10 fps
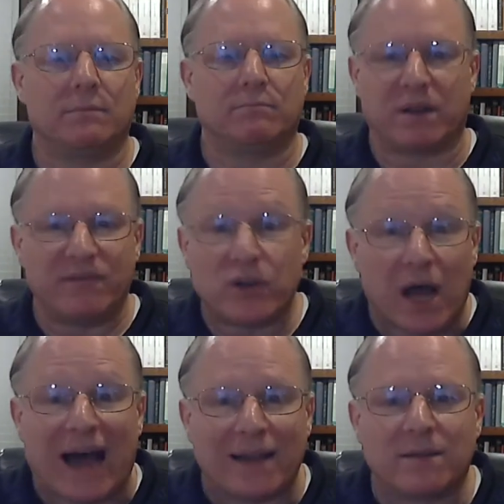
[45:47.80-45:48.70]
But if you're
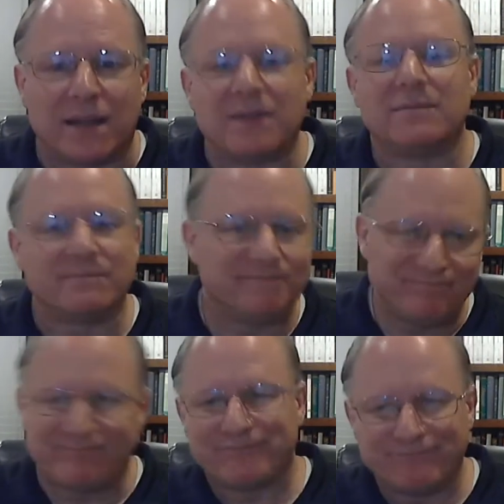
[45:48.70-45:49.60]
not, then
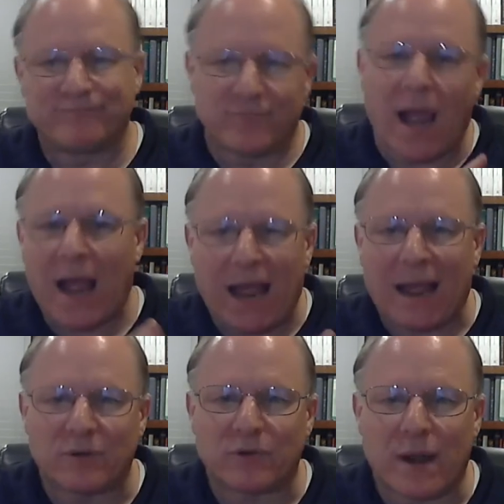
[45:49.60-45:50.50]
I'm
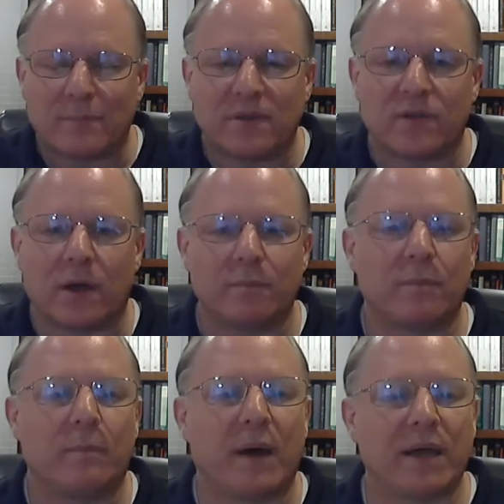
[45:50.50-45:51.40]
going to wrap this up
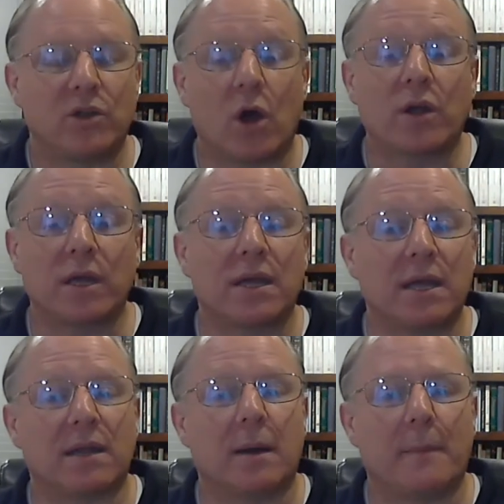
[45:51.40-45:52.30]
by talking
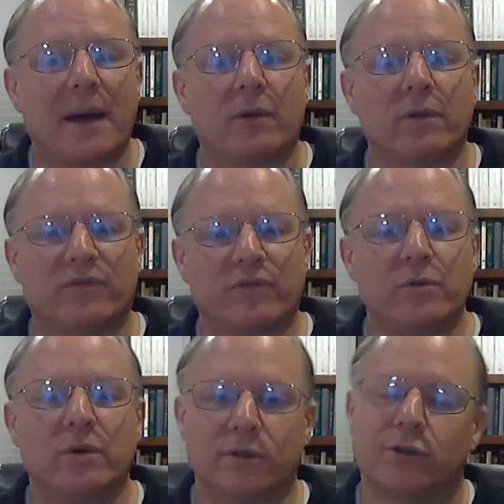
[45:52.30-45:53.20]
again about the free
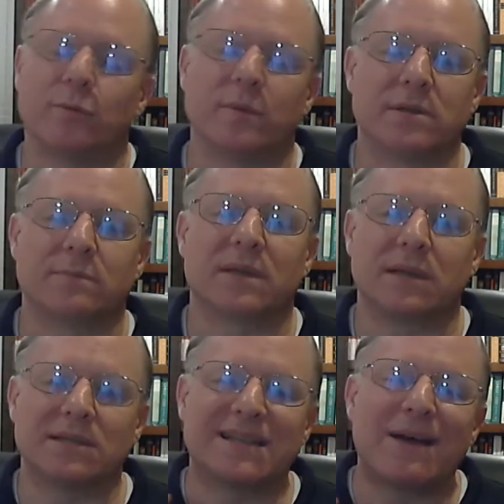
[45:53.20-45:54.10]
will determinism thing,
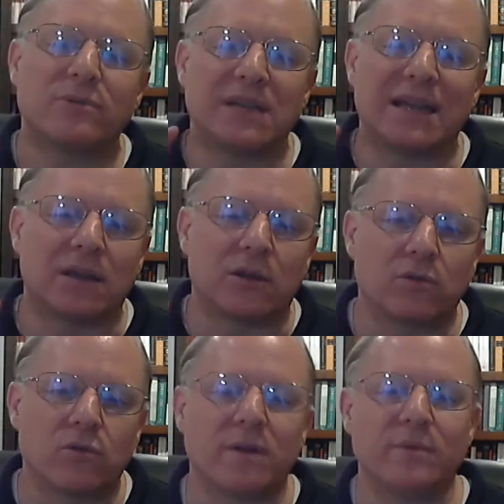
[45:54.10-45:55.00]
because that was
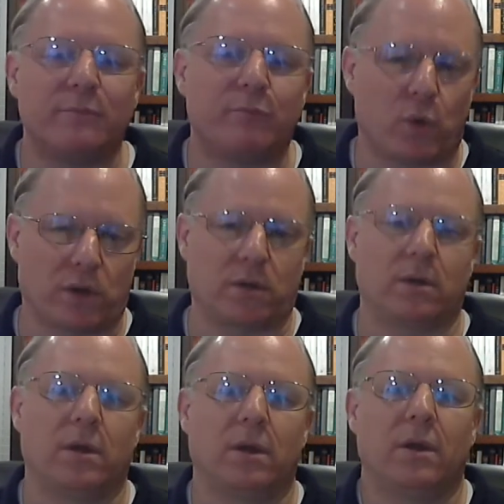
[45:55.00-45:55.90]
incredibly important
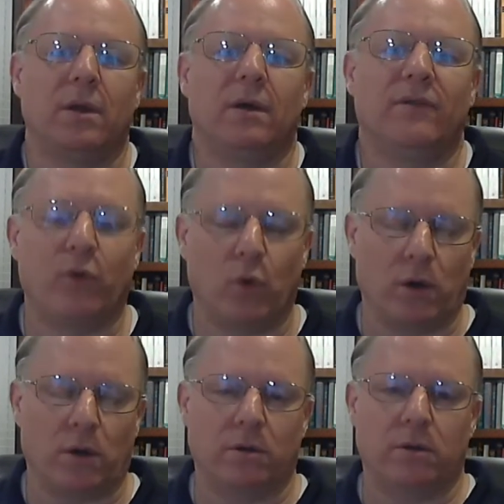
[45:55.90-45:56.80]

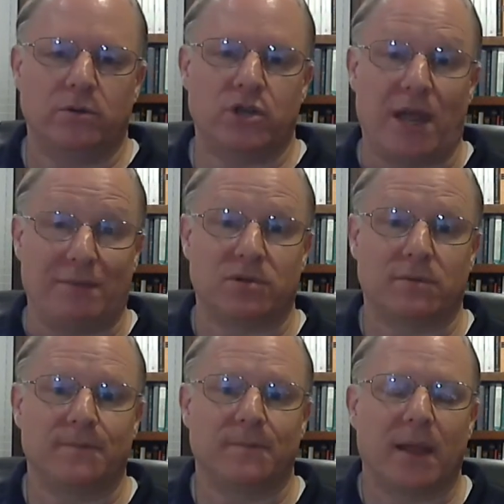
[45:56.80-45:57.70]
for James.
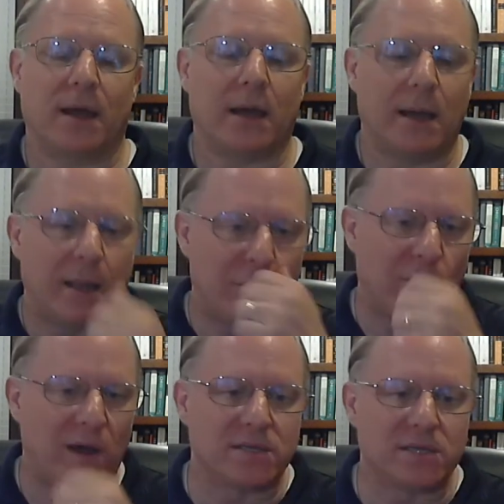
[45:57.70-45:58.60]
It
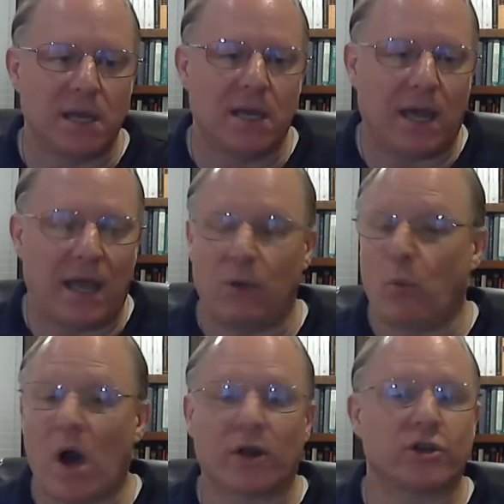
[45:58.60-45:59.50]
was a
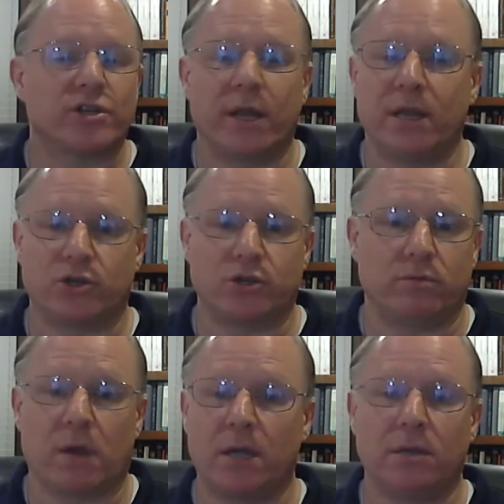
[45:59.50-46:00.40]
watershed issue,
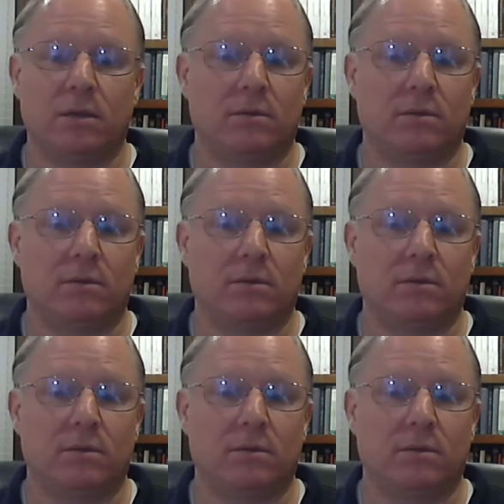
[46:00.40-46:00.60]
right?